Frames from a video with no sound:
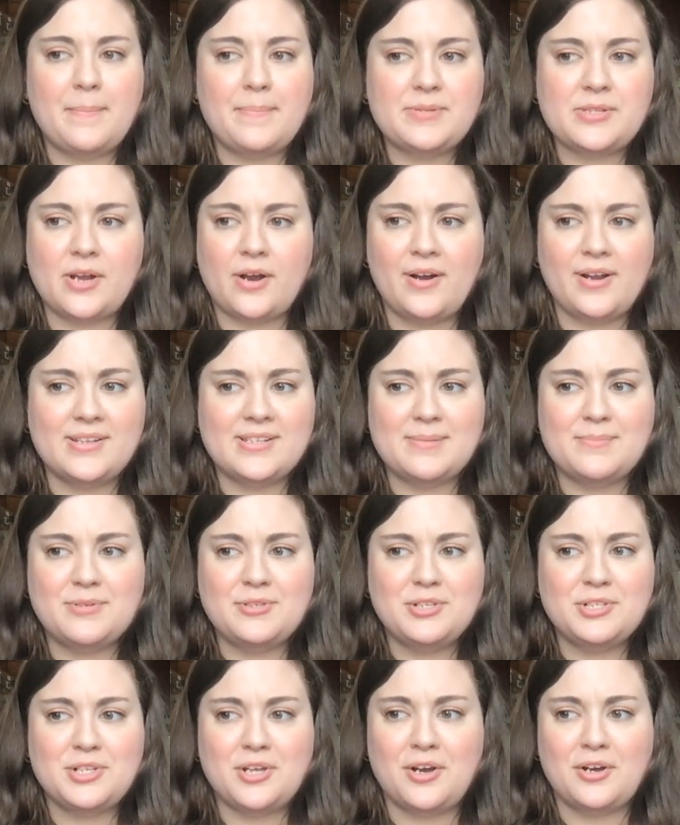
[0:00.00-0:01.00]
Sorry, someone
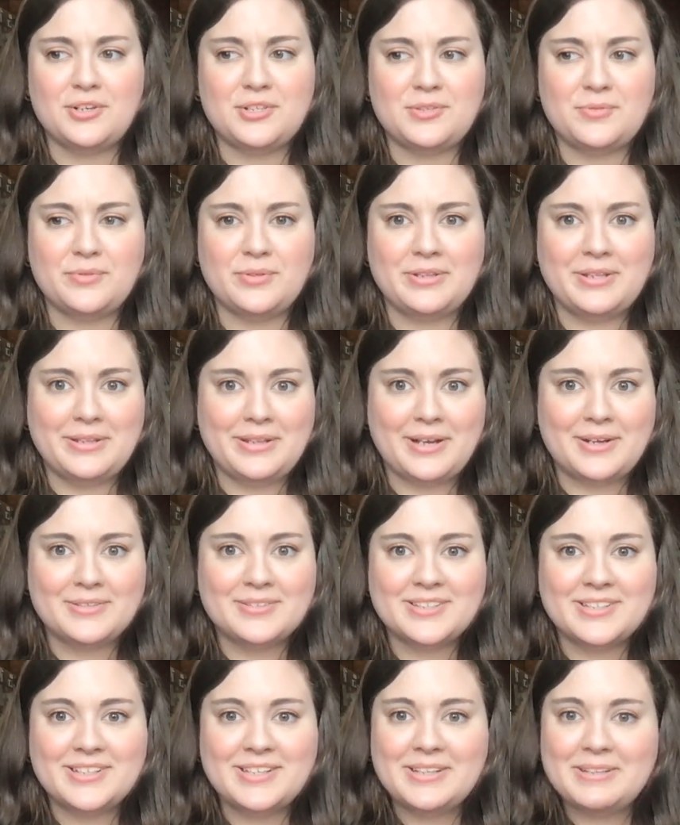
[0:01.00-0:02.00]
just honked really
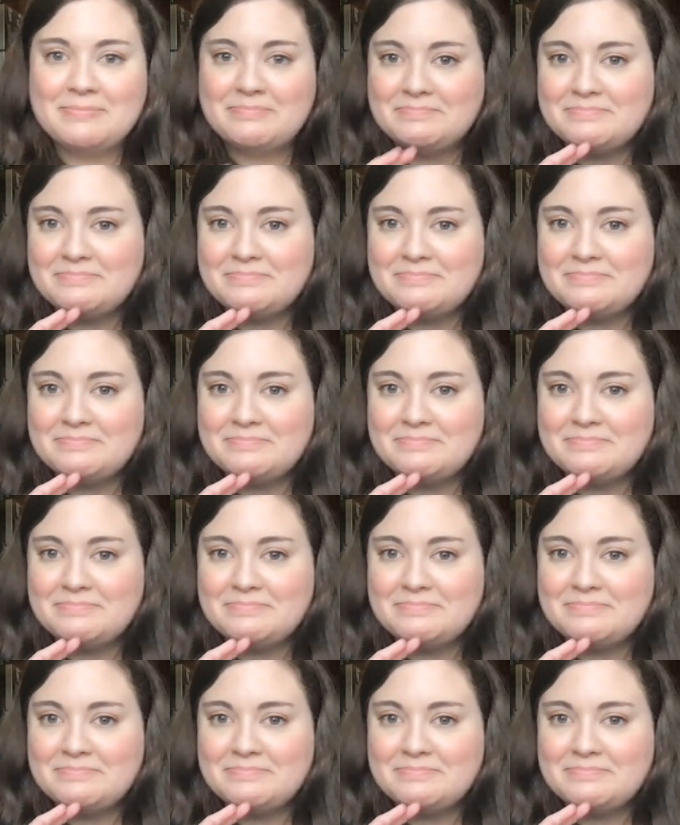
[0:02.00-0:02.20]
loudly